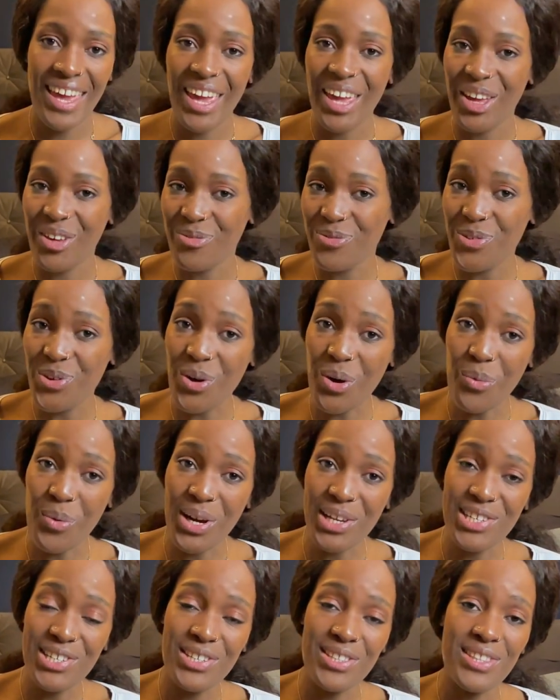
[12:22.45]
If you are
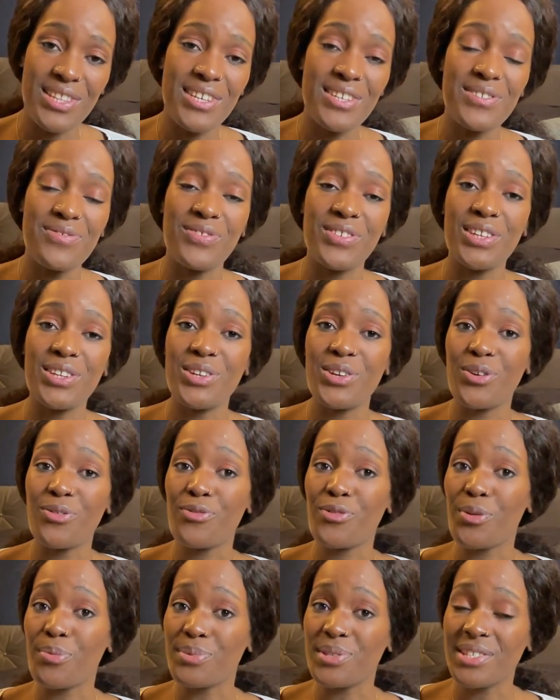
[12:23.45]
watching this video
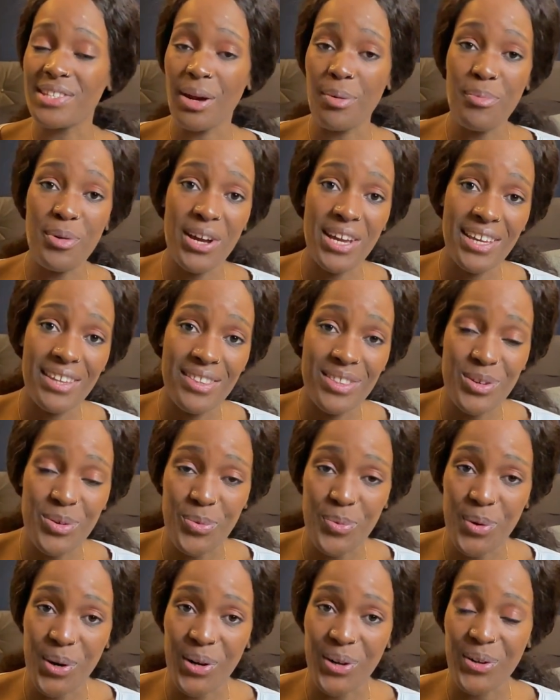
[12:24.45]
from somewhere in the
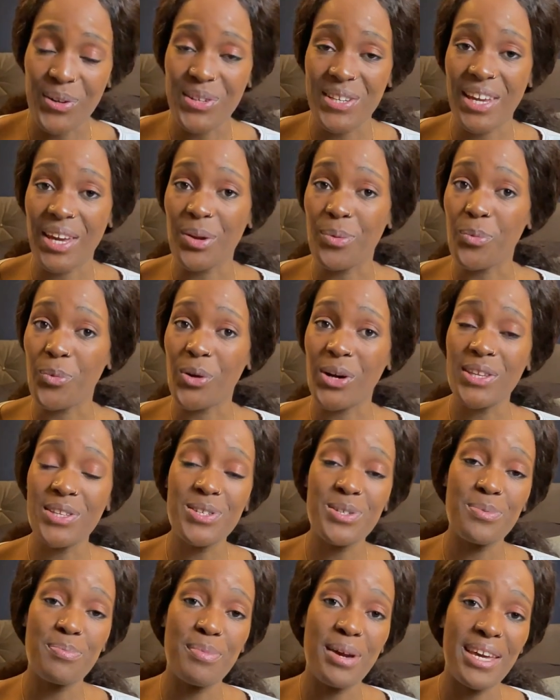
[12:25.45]
world and want
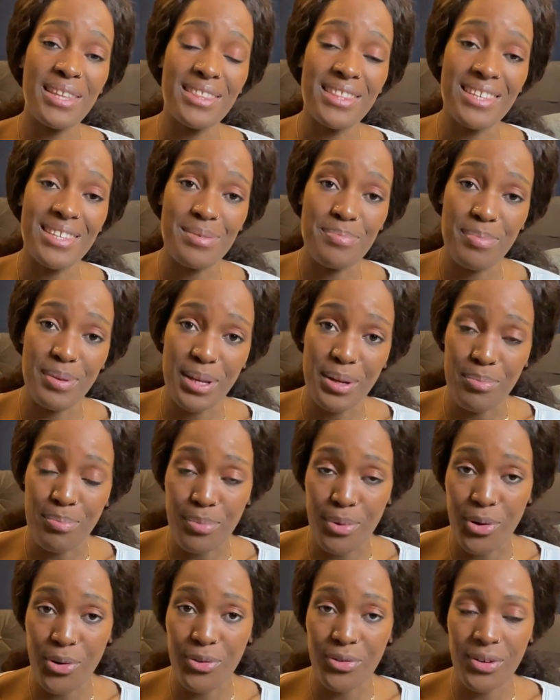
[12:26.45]
to make this big
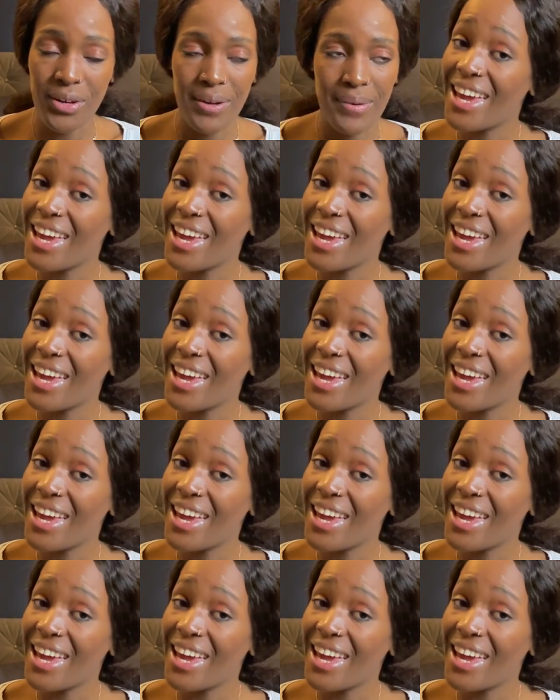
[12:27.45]
move,